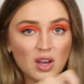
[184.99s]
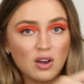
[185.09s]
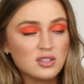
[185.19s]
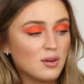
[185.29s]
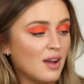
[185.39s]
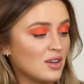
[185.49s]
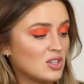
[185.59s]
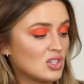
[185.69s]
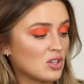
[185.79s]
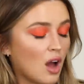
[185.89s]
They also have a
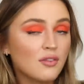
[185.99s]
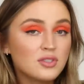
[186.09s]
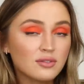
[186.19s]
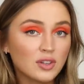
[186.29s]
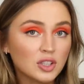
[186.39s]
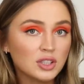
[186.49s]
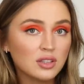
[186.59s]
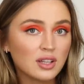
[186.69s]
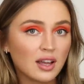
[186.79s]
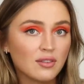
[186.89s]
soft
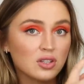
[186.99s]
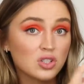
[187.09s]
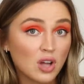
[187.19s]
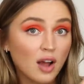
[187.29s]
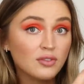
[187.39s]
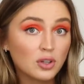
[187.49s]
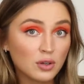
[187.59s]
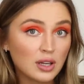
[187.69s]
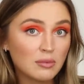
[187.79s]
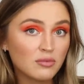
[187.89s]
version. They have the soft
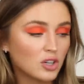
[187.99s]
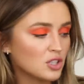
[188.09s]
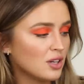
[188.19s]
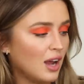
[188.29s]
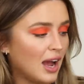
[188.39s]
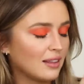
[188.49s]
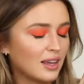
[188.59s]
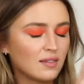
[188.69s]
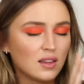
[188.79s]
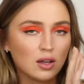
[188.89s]
cream version. I
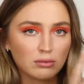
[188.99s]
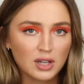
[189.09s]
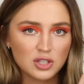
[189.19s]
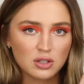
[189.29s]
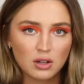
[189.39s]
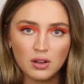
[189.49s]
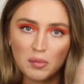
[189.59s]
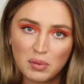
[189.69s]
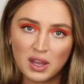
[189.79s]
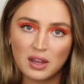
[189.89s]
like the original,
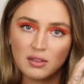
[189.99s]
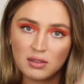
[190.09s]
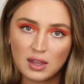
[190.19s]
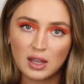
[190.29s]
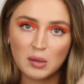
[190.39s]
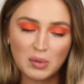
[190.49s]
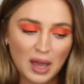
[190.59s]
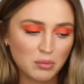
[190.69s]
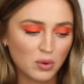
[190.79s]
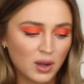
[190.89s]
the big, thick
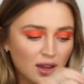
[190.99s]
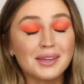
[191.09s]
bad boy.